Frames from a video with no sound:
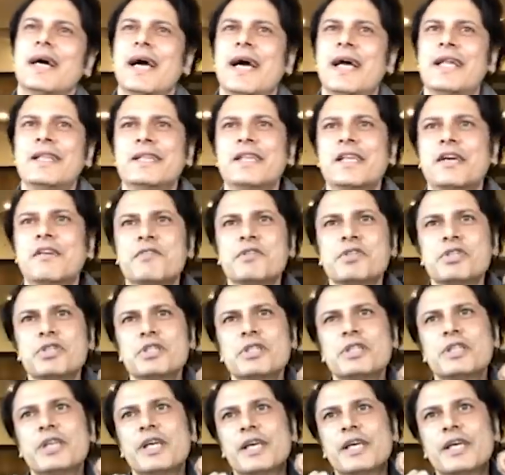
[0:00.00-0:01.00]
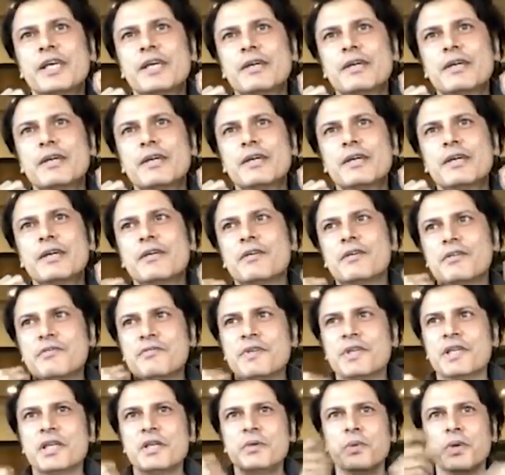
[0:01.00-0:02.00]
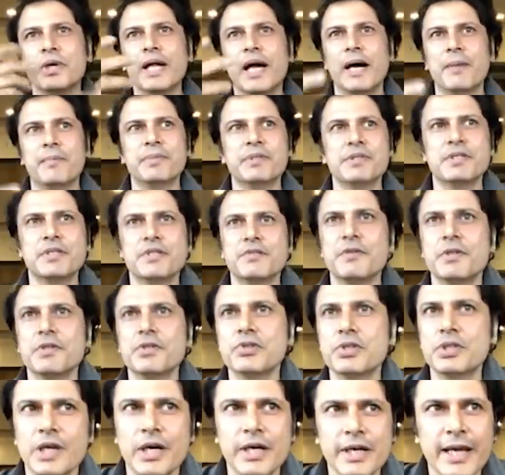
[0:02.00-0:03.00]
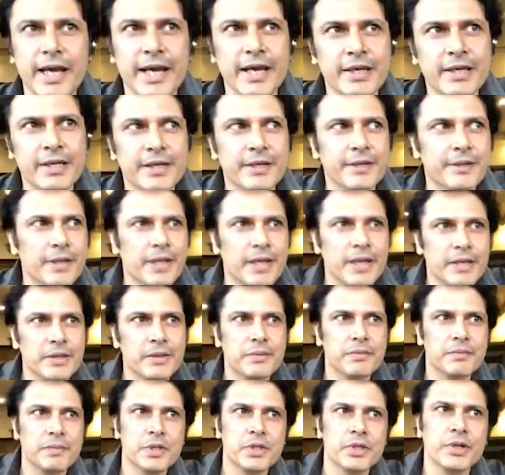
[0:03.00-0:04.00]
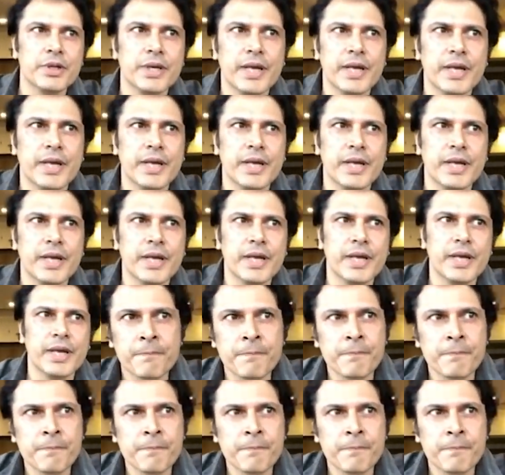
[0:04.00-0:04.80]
And there was a thing, Vicky, what happens is when you start acting, and when you're acting